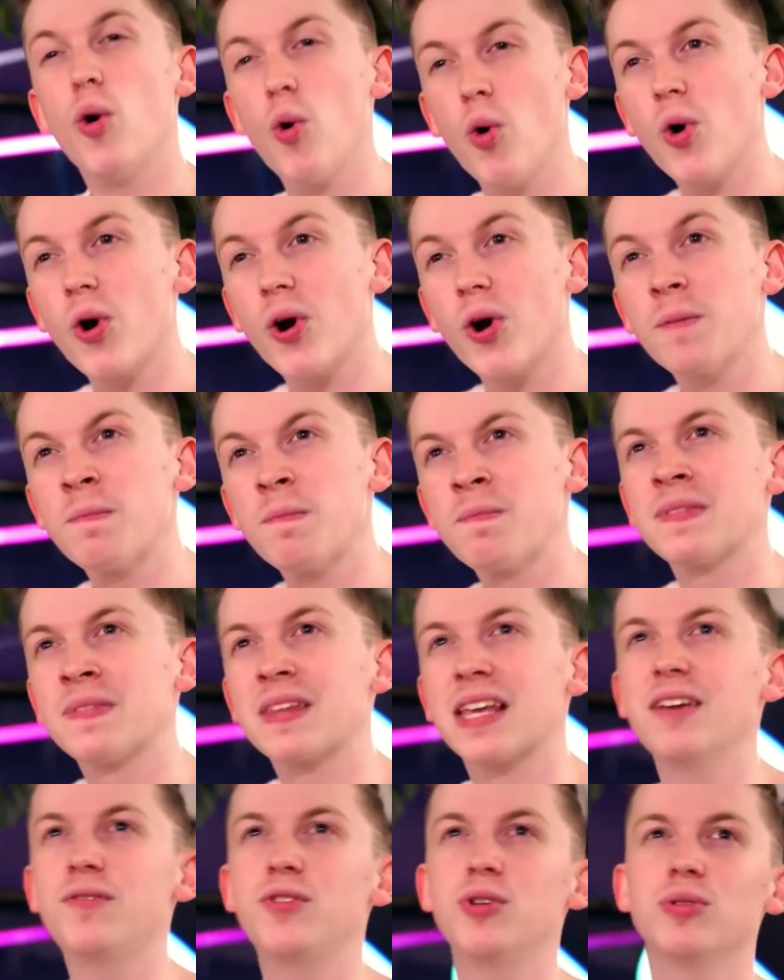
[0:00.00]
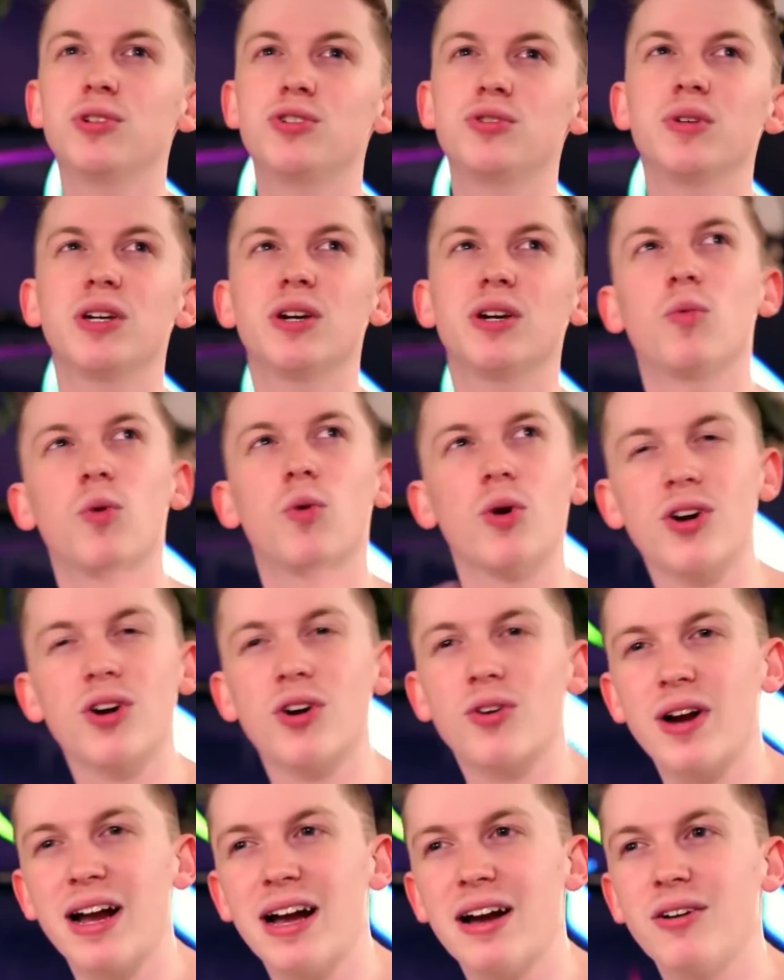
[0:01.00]
Or if you were doing a
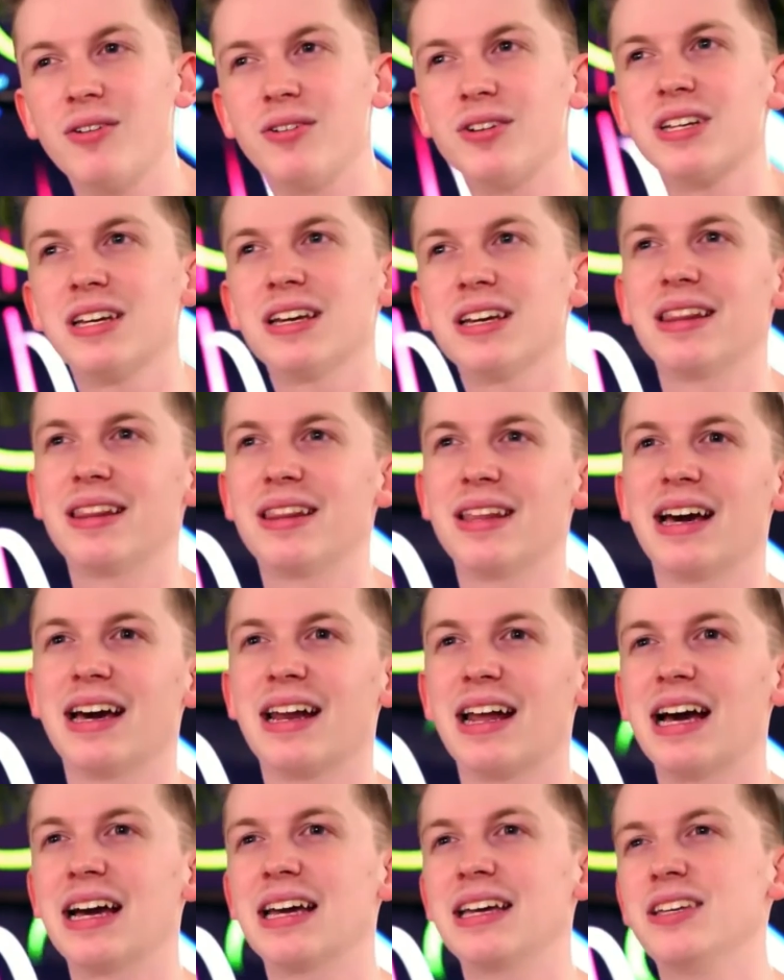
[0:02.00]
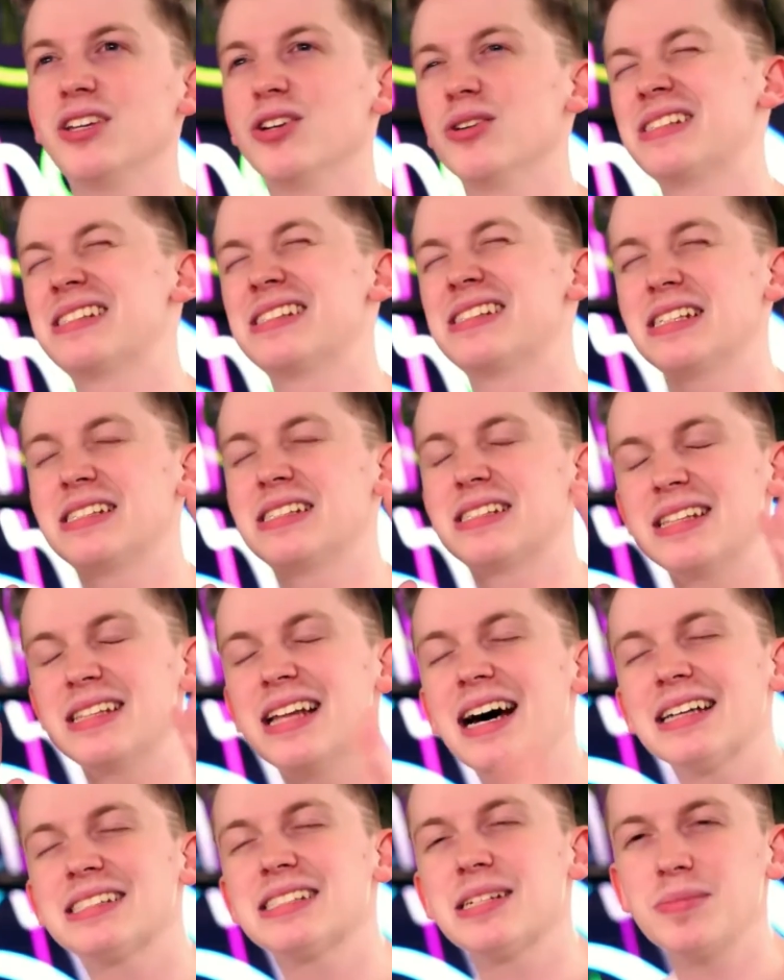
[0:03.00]
workaround that it's
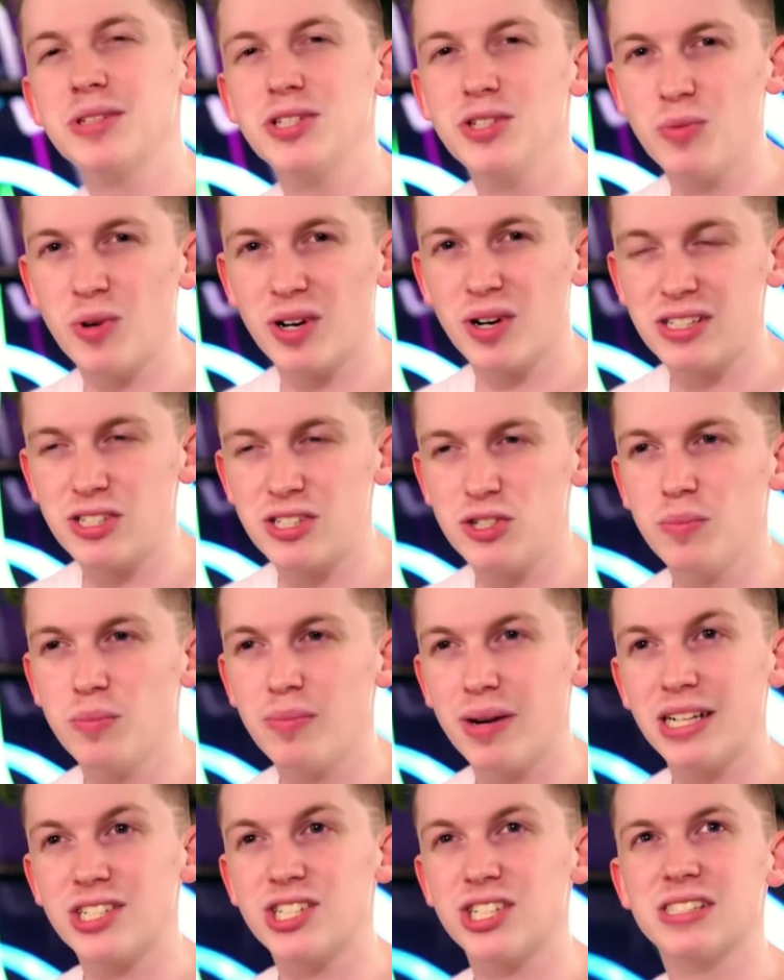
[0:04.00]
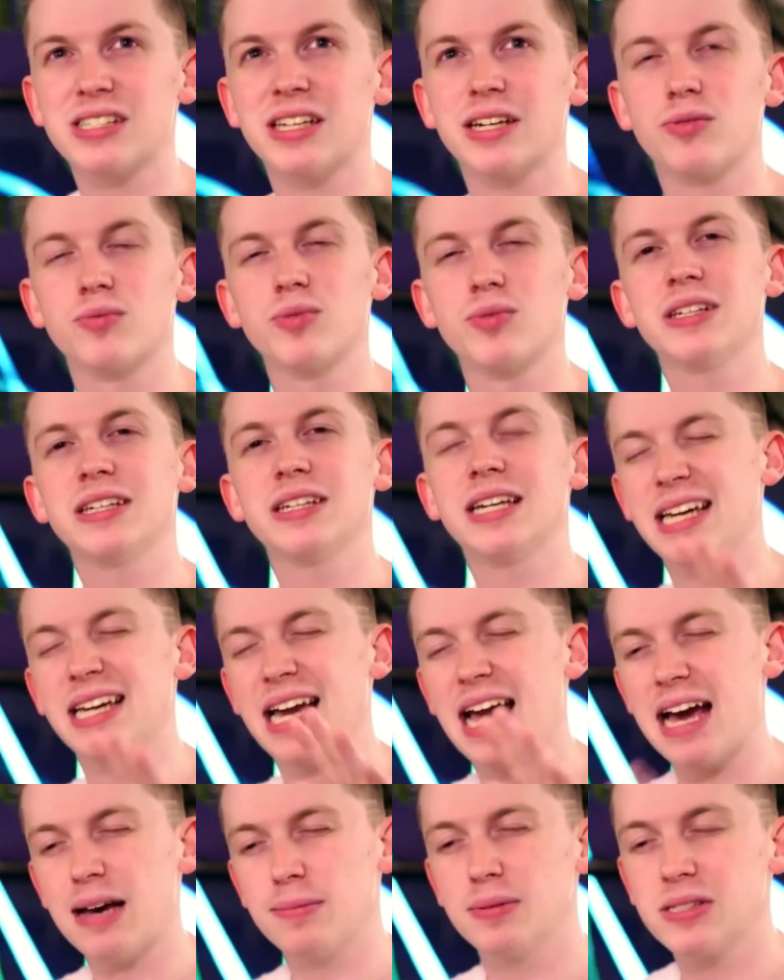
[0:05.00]
not something you want to do much. It's like really
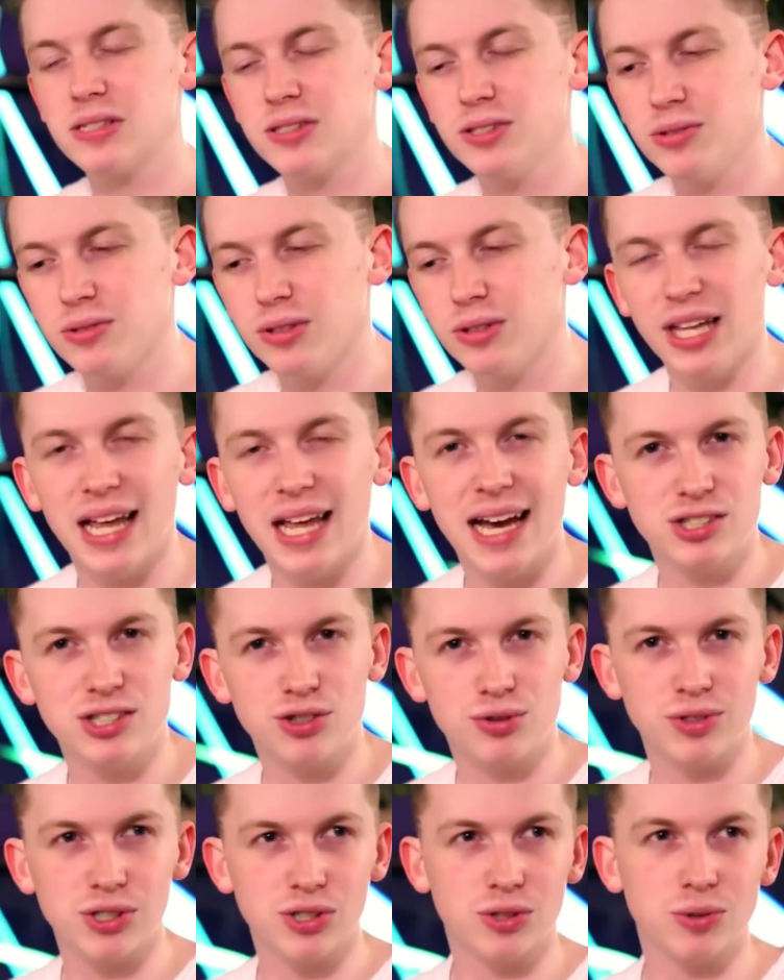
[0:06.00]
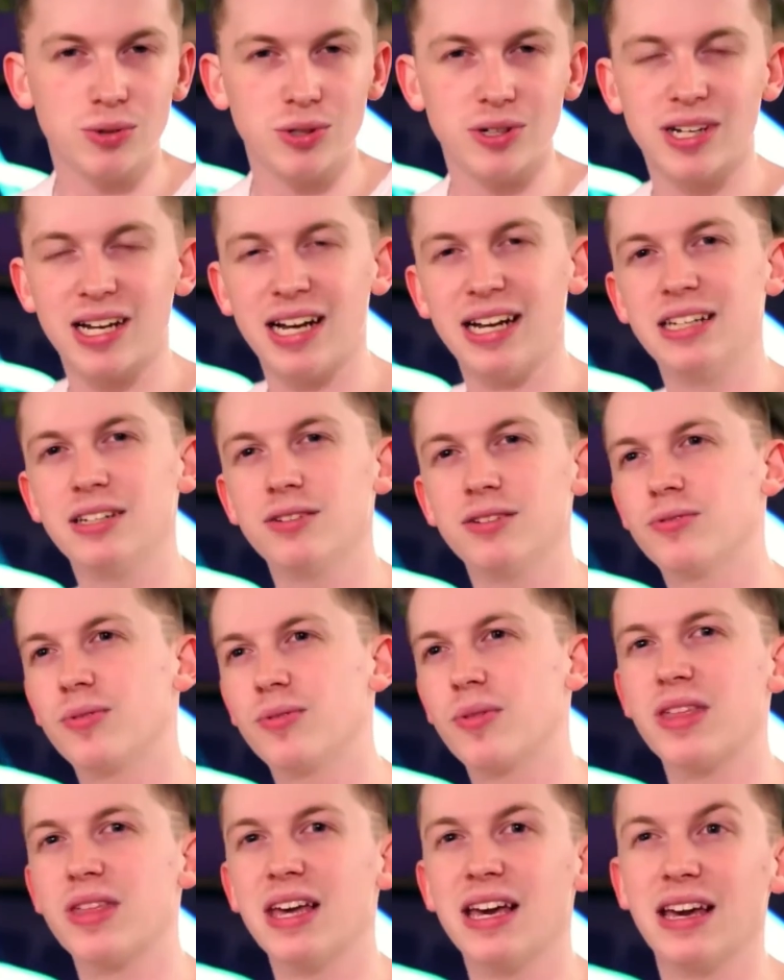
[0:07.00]
a absolute last resort kind of
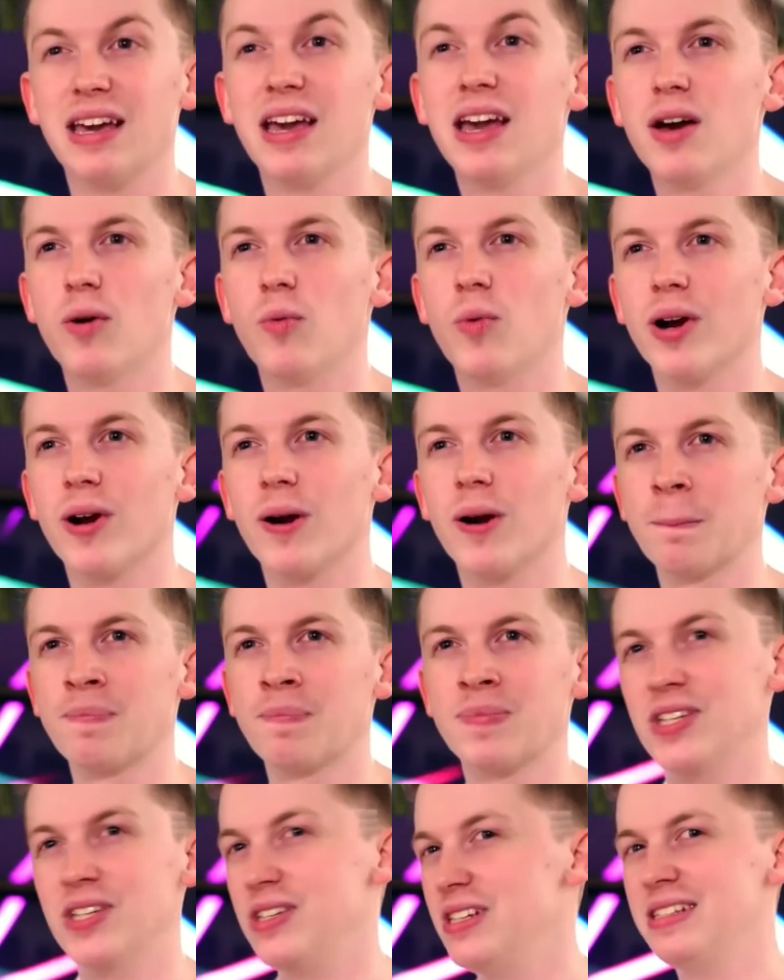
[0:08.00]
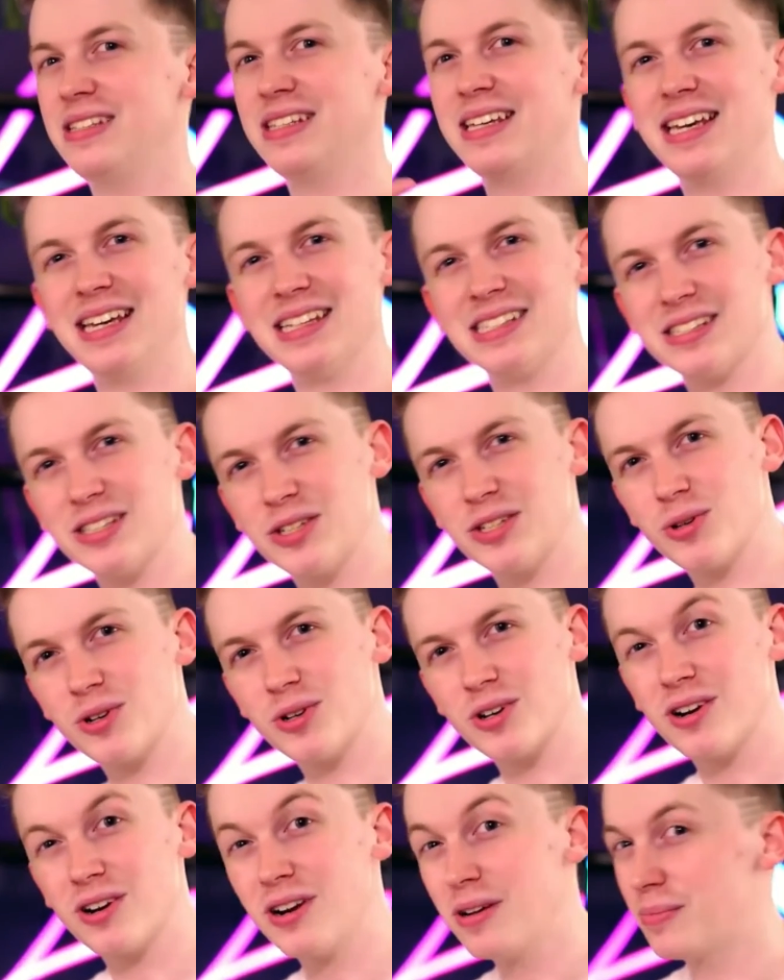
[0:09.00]
thing where you need to cancel an
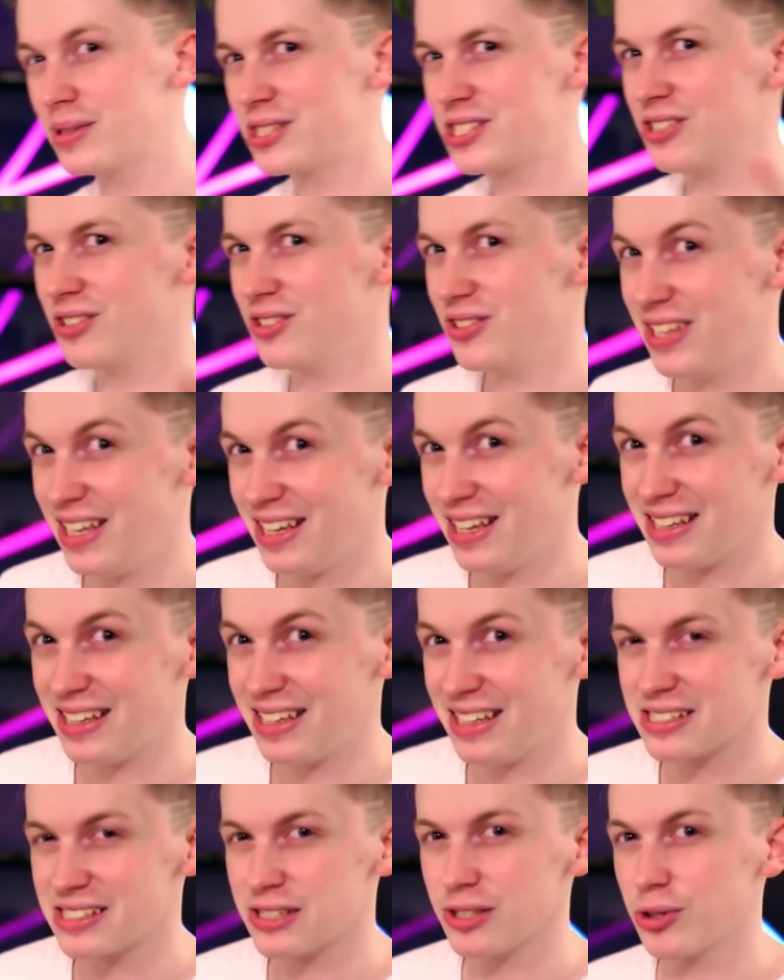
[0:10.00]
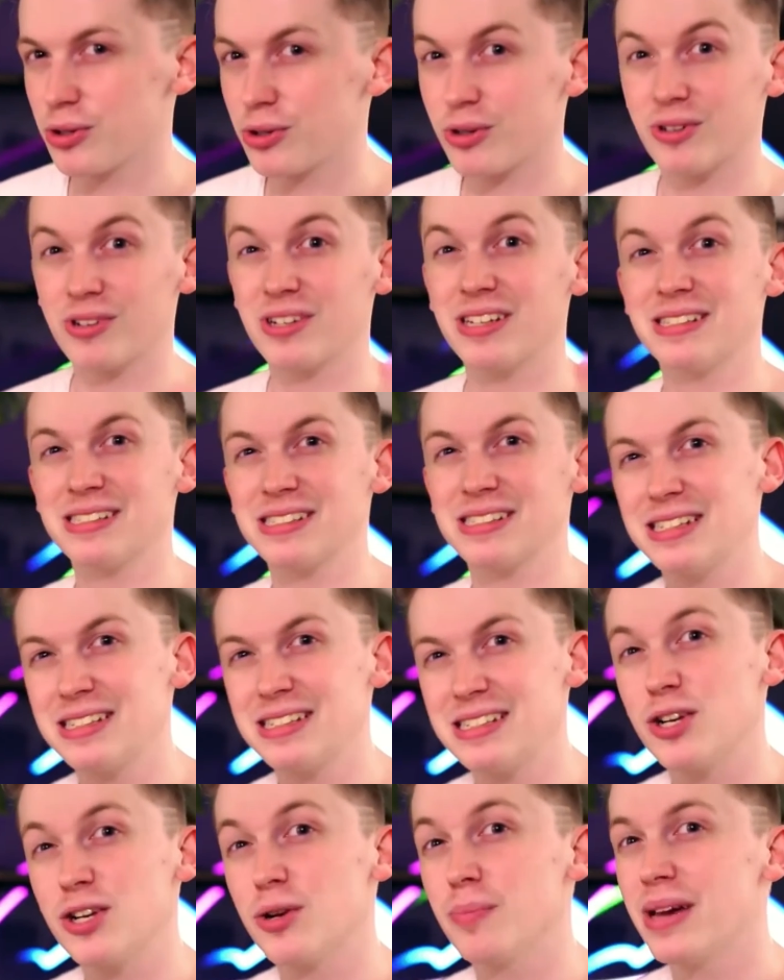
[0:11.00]
order, but you can't cancel an order because it's
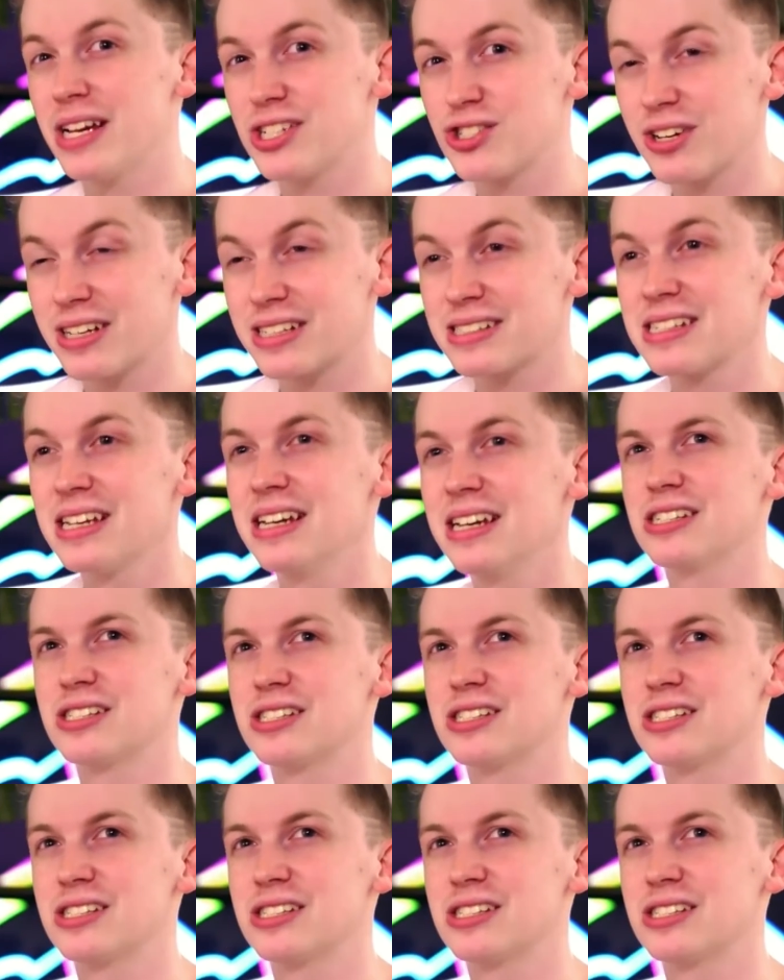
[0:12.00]
going to ding your metrics.